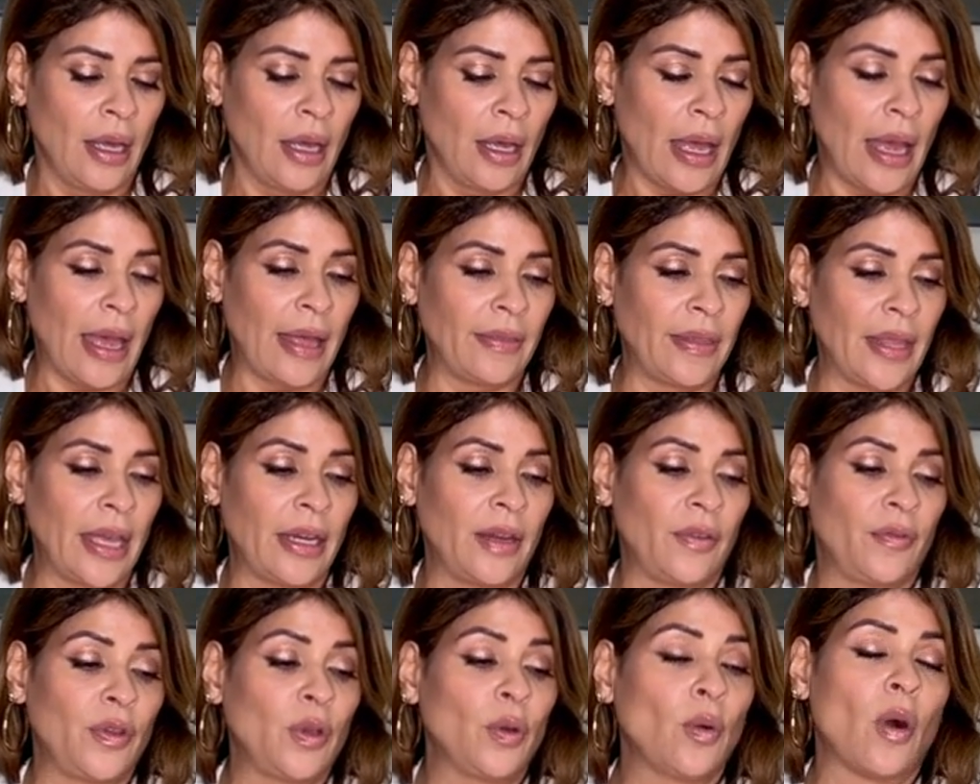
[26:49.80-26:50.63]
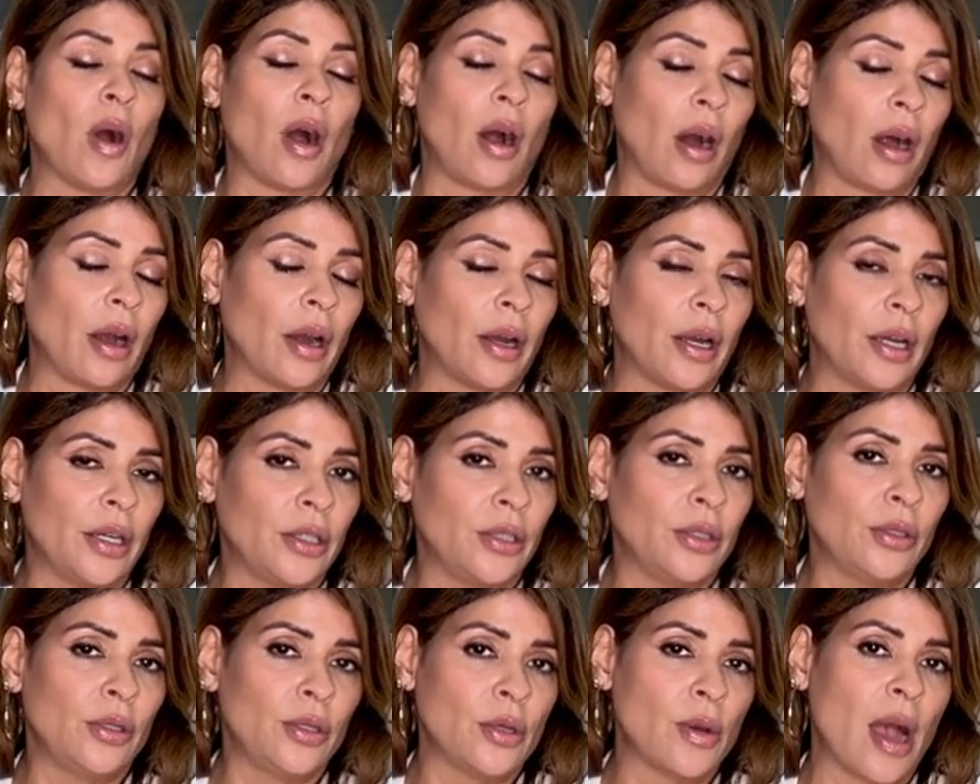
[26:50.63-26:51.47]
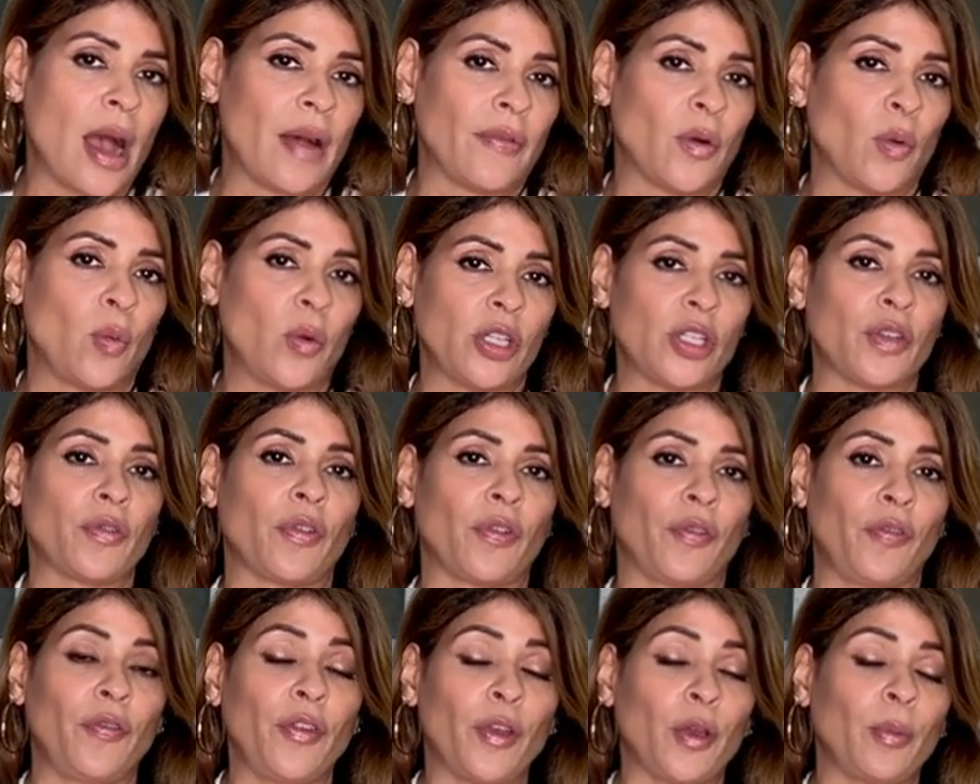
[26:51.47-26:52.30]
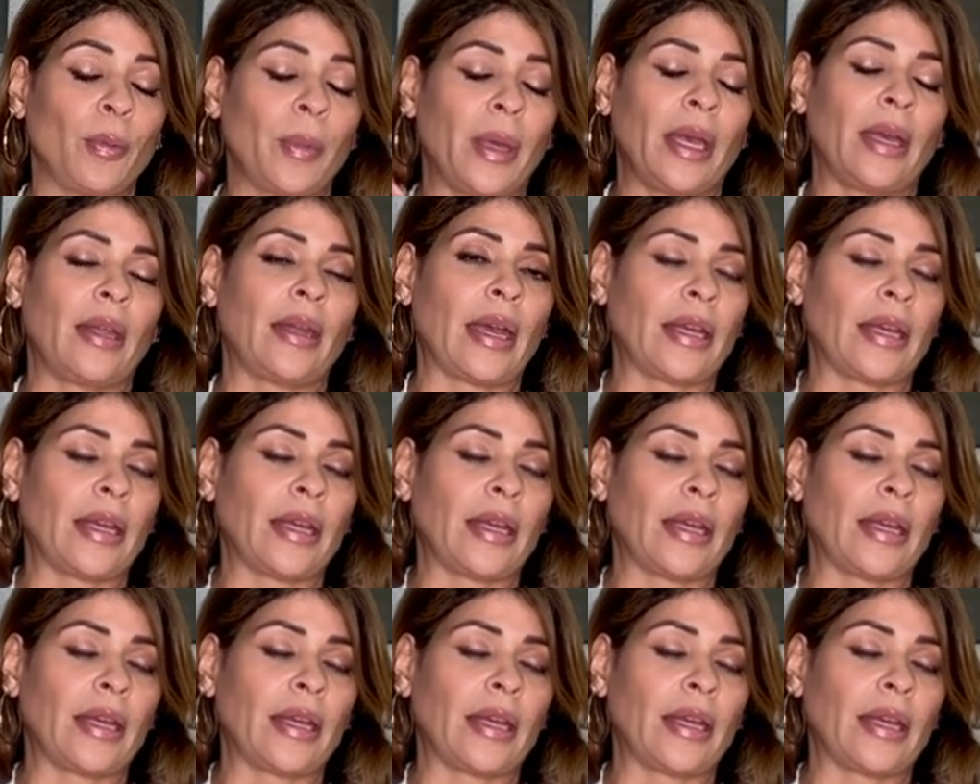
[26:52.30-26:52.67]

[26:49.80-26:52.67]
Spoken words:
And then if you are, you do have a wish fulfillment.